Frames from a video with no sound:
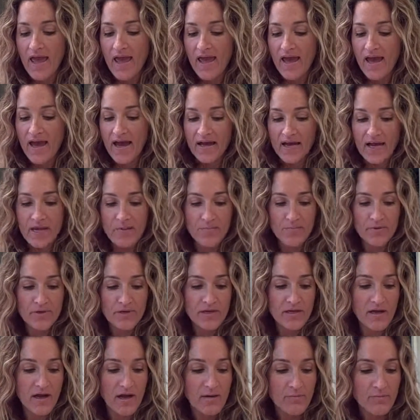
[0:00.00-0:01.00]
And I
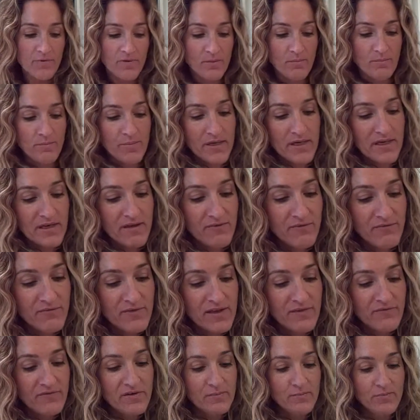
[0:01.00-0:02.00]
put it on with a big
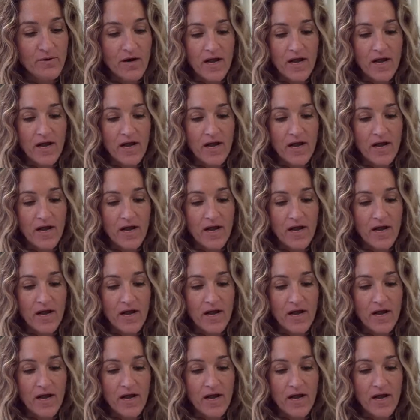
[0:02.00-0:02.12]
fluffy